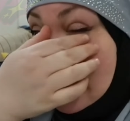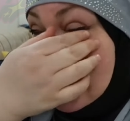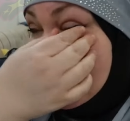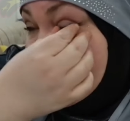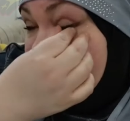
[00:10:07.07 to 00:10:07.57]

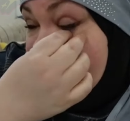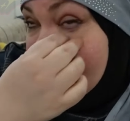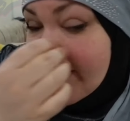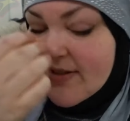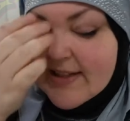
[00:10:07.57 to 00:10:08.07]
I feel like the
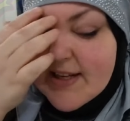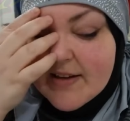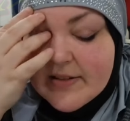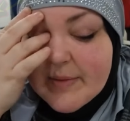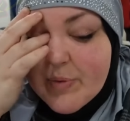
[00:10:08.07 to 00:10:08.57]
pills I take
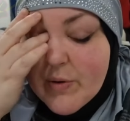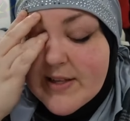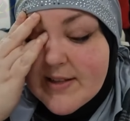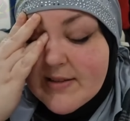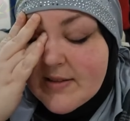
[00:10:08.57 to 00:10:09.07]
are like
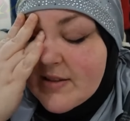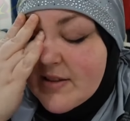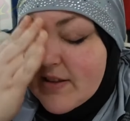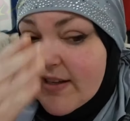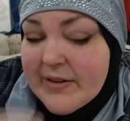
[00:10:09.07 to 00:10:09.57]
poison.
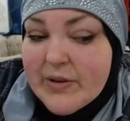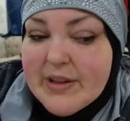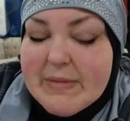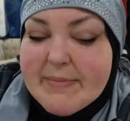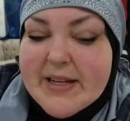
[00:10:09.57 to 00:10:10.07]
Ugh, I don't know,
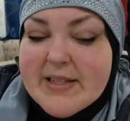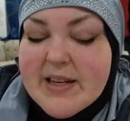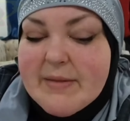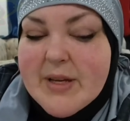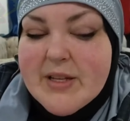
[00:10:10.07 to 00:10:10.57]
they make my
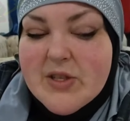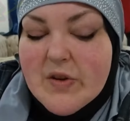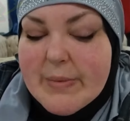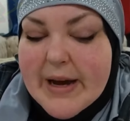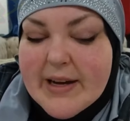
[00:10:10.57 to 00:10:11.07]
tummy so
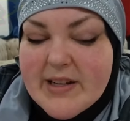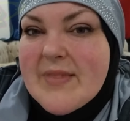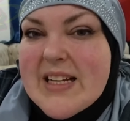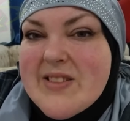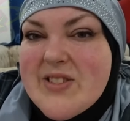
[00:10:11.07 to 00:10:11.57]
bad.
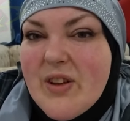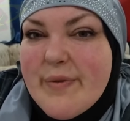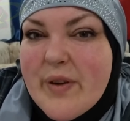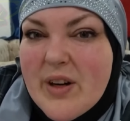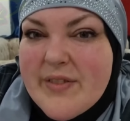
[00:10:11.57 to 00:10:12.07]
And
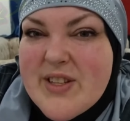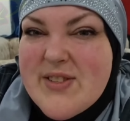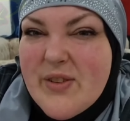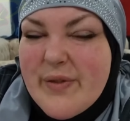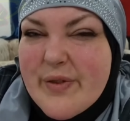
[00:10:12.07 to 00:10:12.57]
sulfur.
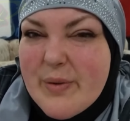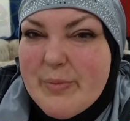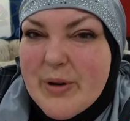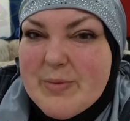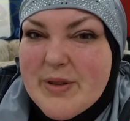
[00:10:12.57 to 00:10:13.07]
Sulfur
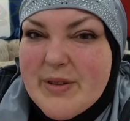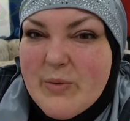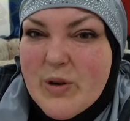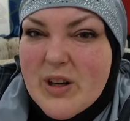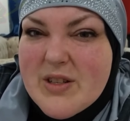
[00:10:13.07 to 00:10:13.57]
burps are the
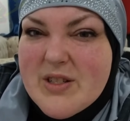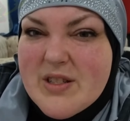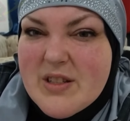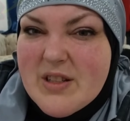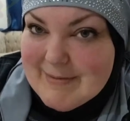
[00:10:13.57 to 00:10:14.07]

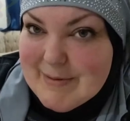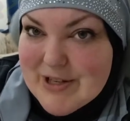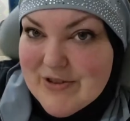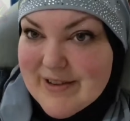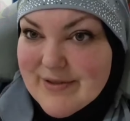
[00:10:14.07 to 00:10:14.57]
worst. When we
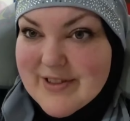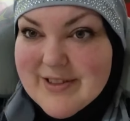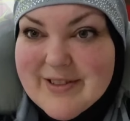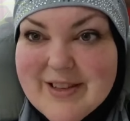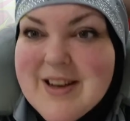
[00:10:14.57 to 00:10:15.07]
travel,
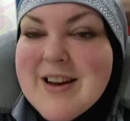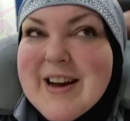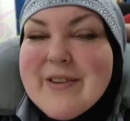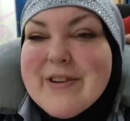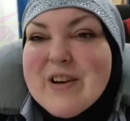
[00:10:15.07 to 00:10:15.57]

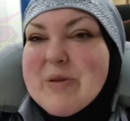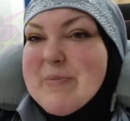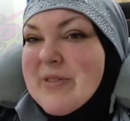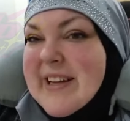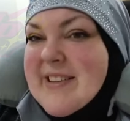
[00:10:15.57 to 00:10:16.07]
I don't know how
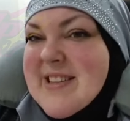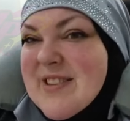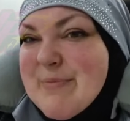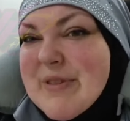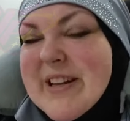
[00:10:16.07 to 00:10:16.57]
people like these
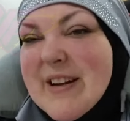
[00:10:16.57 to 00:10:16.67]
on the plane.